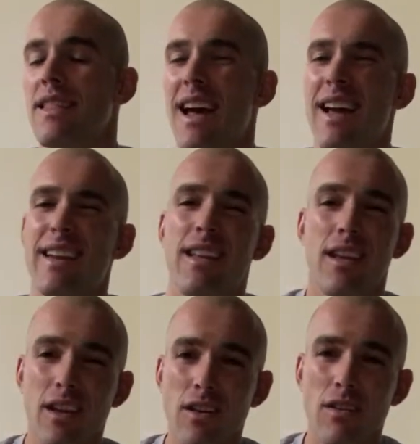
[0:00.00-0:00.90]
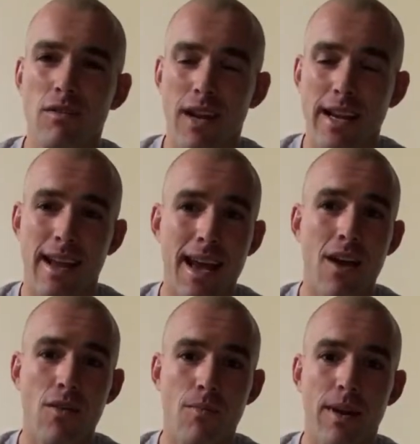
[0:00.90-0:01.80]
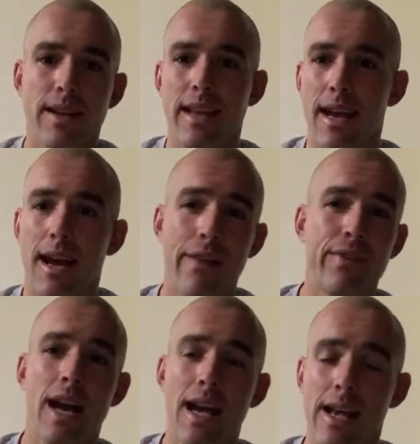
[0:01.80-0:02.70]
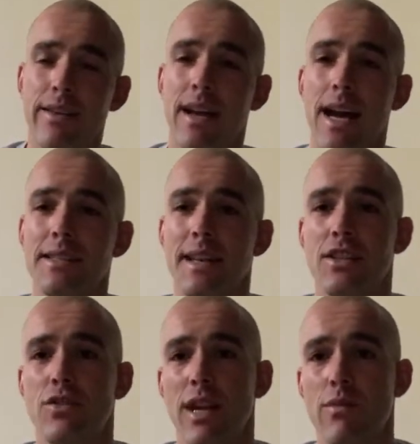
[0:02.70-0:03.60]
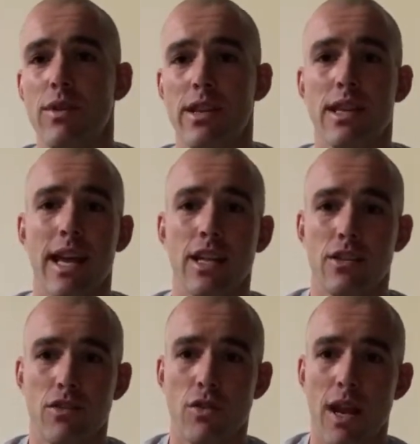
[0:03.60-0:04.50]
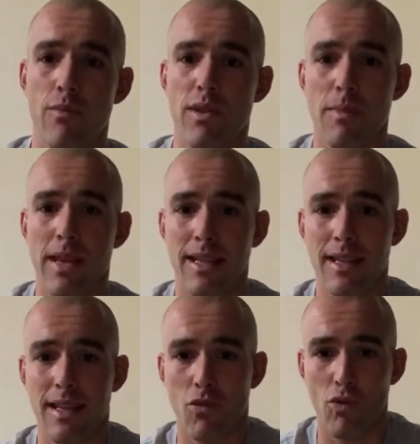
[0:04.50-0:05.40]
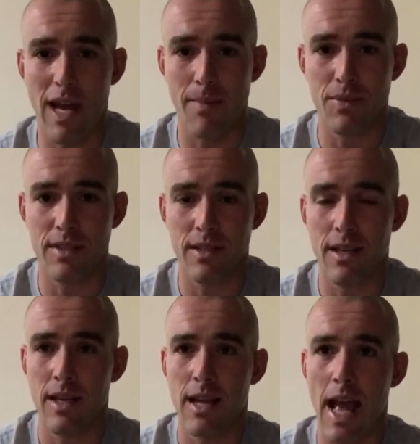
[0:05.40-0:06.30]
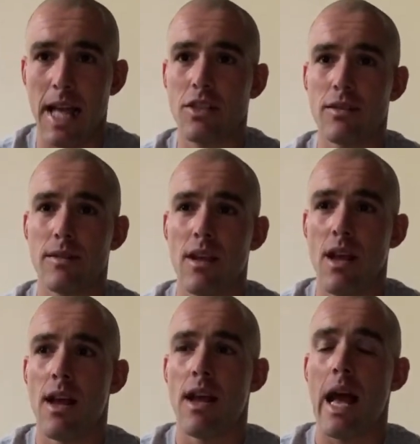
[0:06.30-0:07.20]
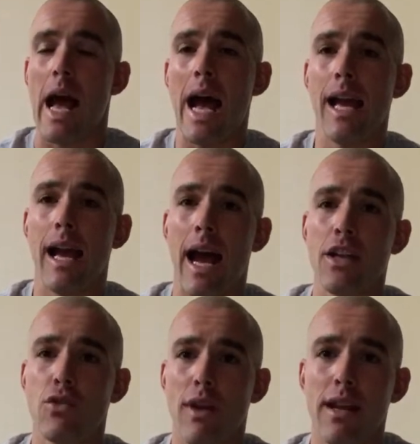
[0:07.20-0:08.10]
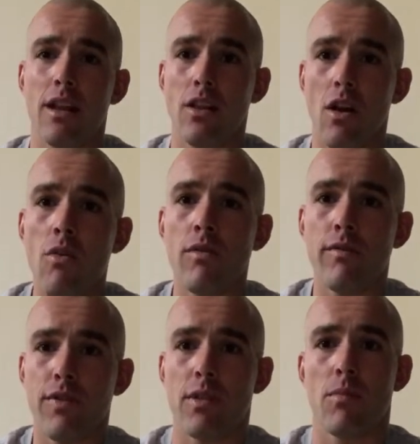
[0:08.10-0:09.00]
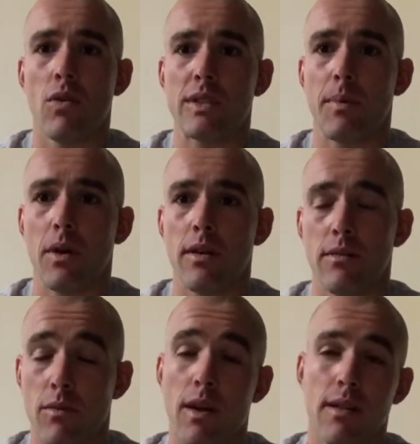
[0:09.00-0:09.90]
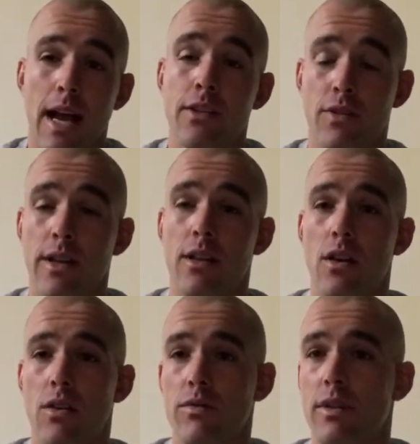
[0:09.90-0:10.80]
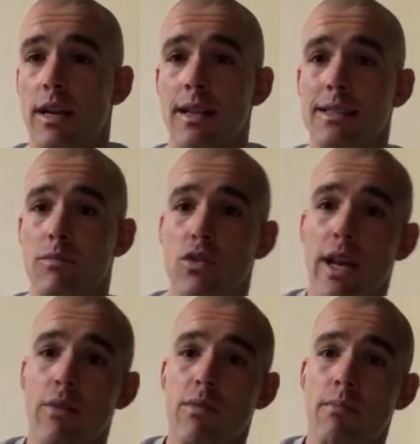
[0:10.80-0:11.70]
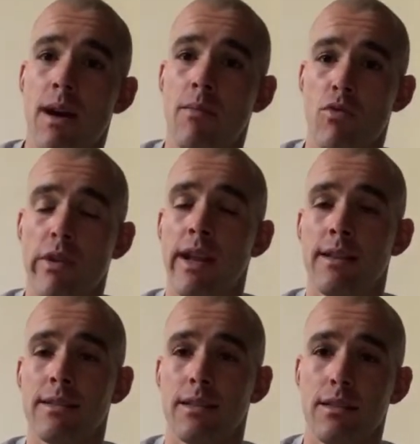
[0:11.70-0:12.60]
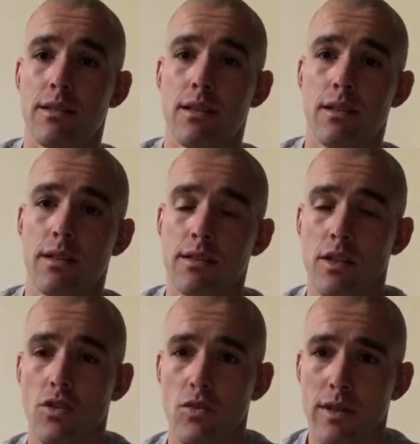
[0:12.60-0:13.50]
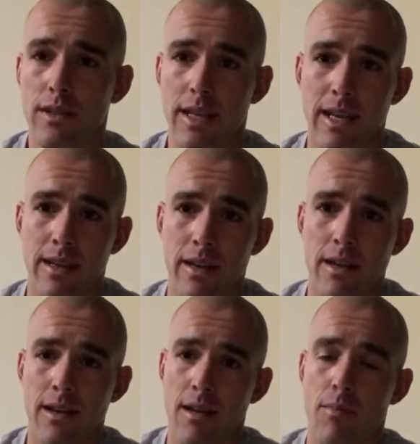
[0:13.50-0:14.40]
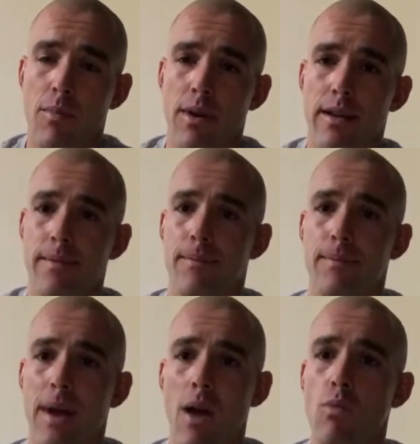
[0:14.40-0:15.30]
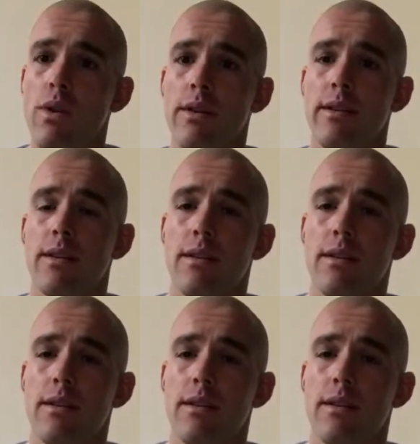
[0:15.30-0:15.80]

not here right now, but yeah, I've got have guys that train with that train with me and did the reps. It's, I I train alone for the most part. Well, I train alone unless I'm training with my Marines and it's a it's a unit thing, but I would